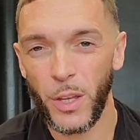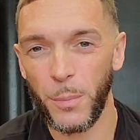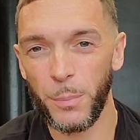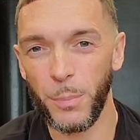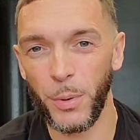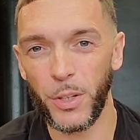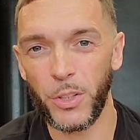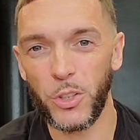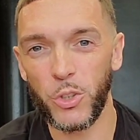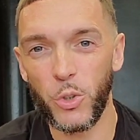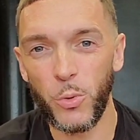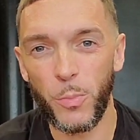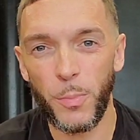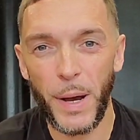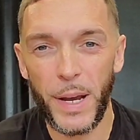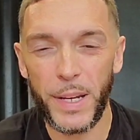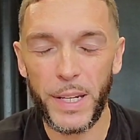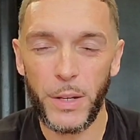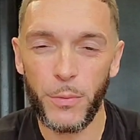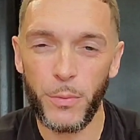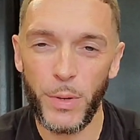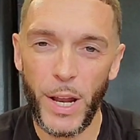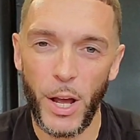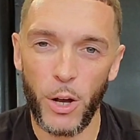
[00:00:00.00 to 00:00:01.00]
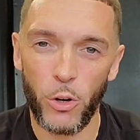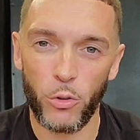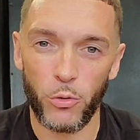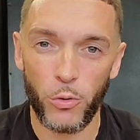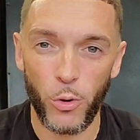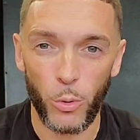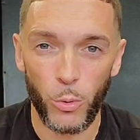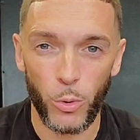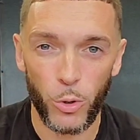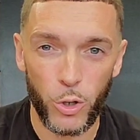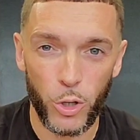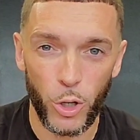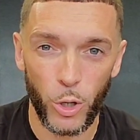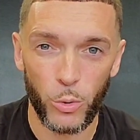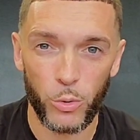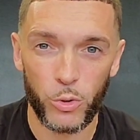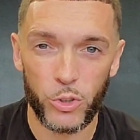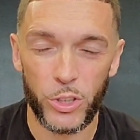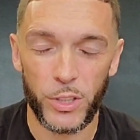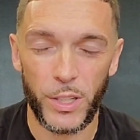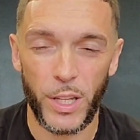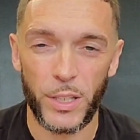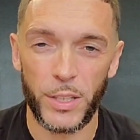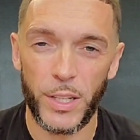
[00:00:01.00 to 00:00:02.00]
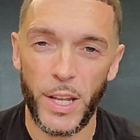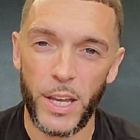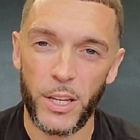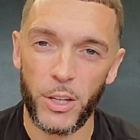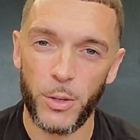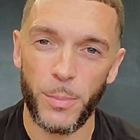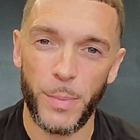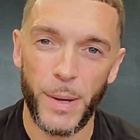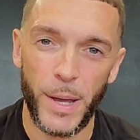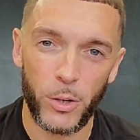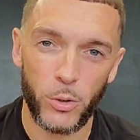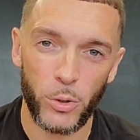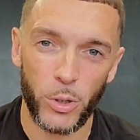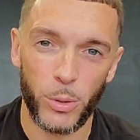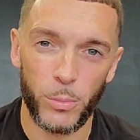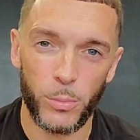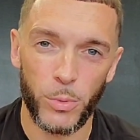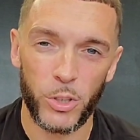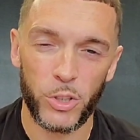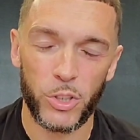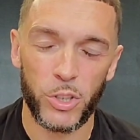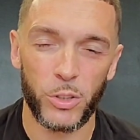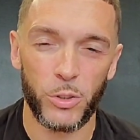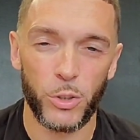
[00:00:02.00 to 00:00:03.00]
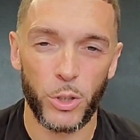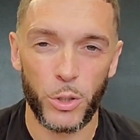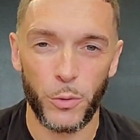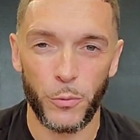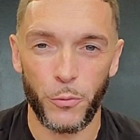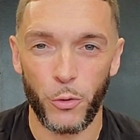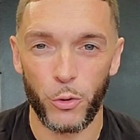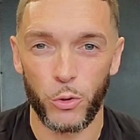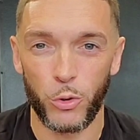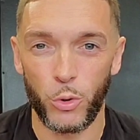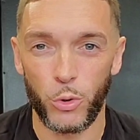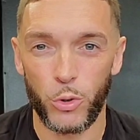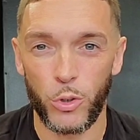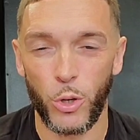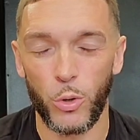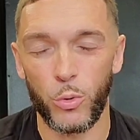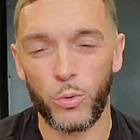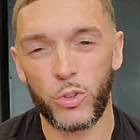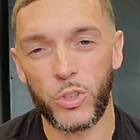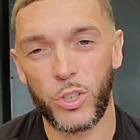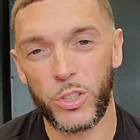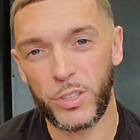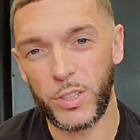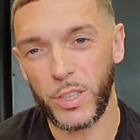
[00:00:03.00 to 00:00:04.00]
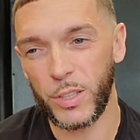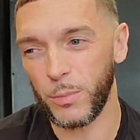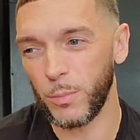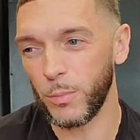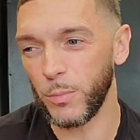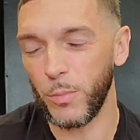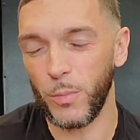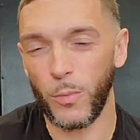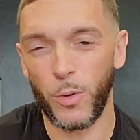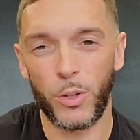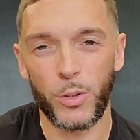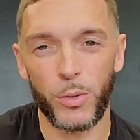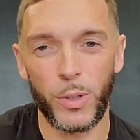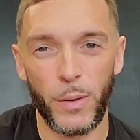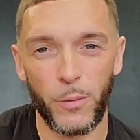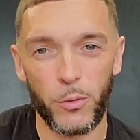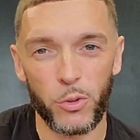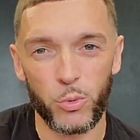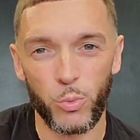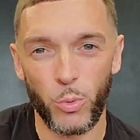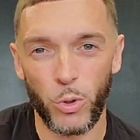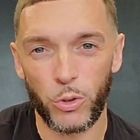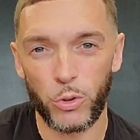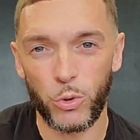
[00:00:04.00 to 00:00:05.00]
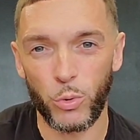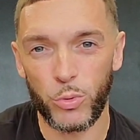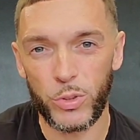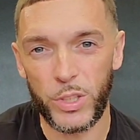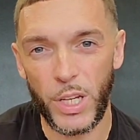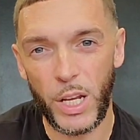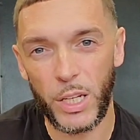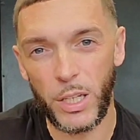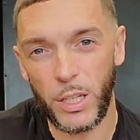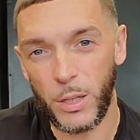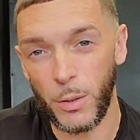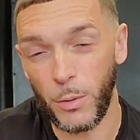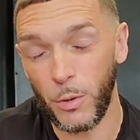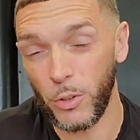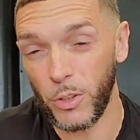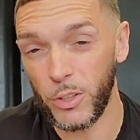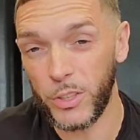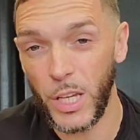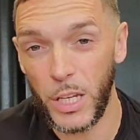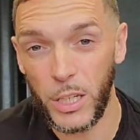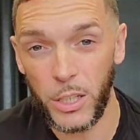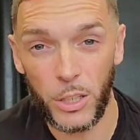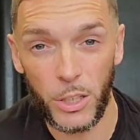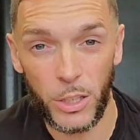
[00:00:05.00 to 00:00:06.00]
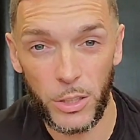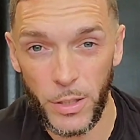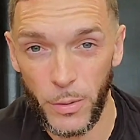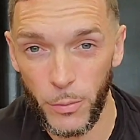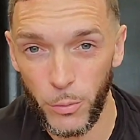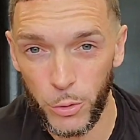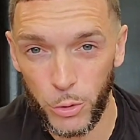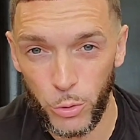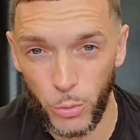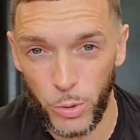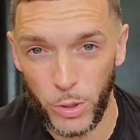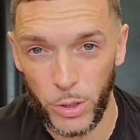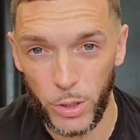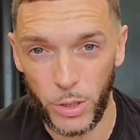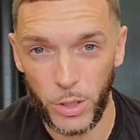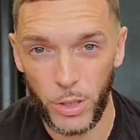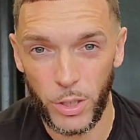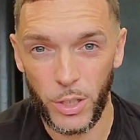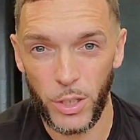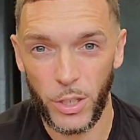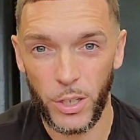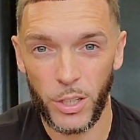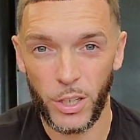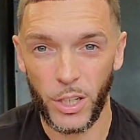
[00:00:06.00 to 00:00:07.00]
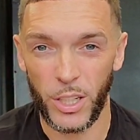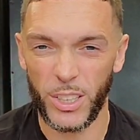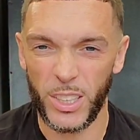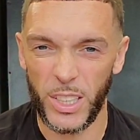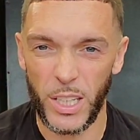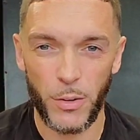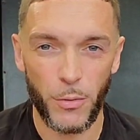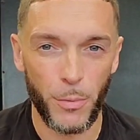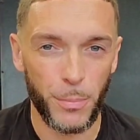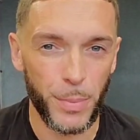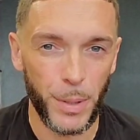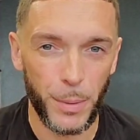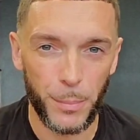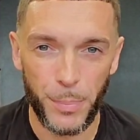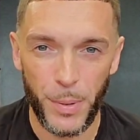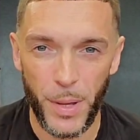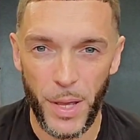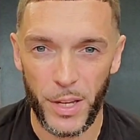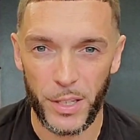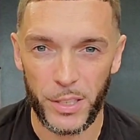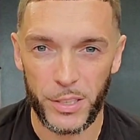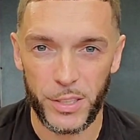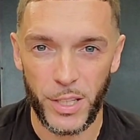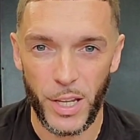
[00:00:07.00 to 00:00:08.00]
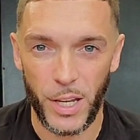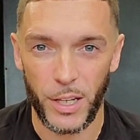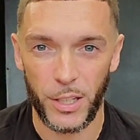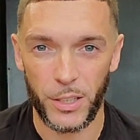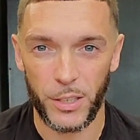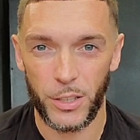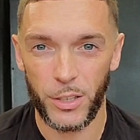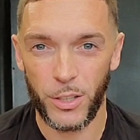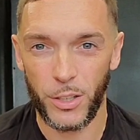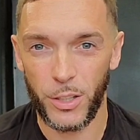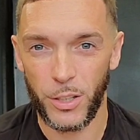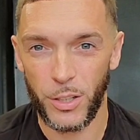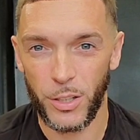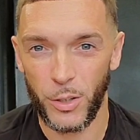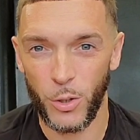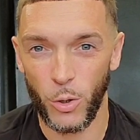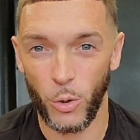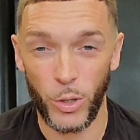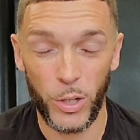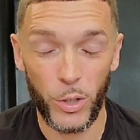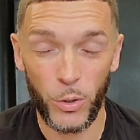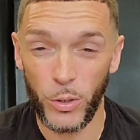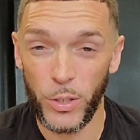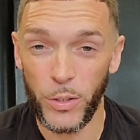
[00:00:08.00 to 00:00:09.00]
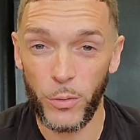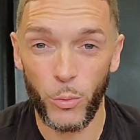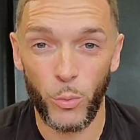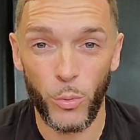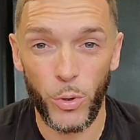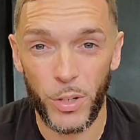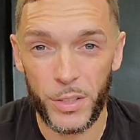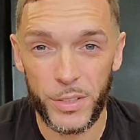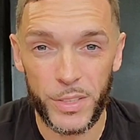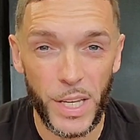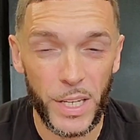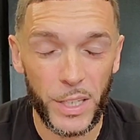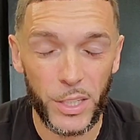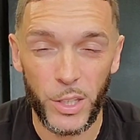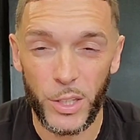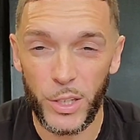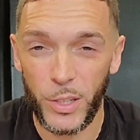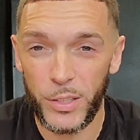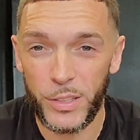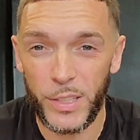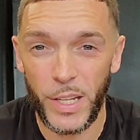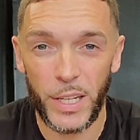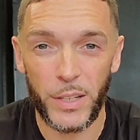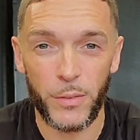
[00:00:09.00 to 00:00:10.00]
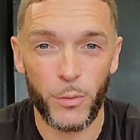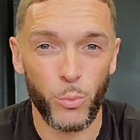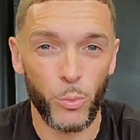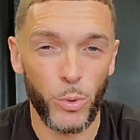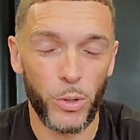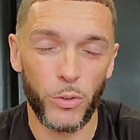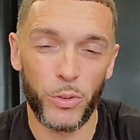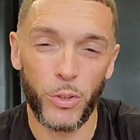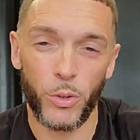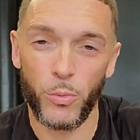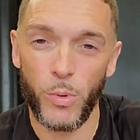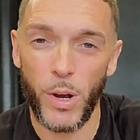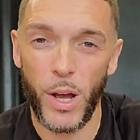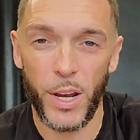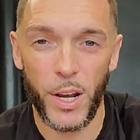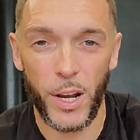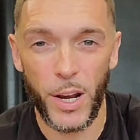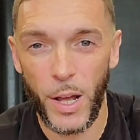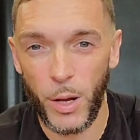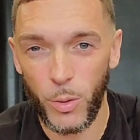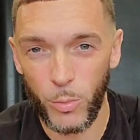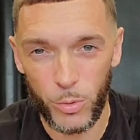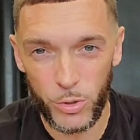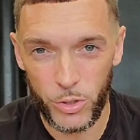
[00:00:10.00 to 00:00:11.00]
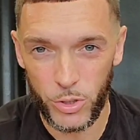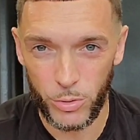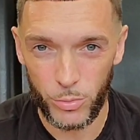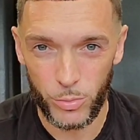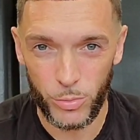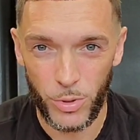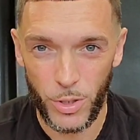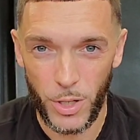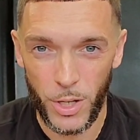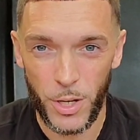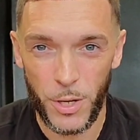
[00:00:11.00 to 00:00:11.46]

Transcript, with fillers: But you might even outgrow a coach, and then now you're back on the mission looking for a new coach because on levels one through 10, he can only take you to level three because he never been past that. Or he don't even want to take you. He's not even willing to ride it out with you.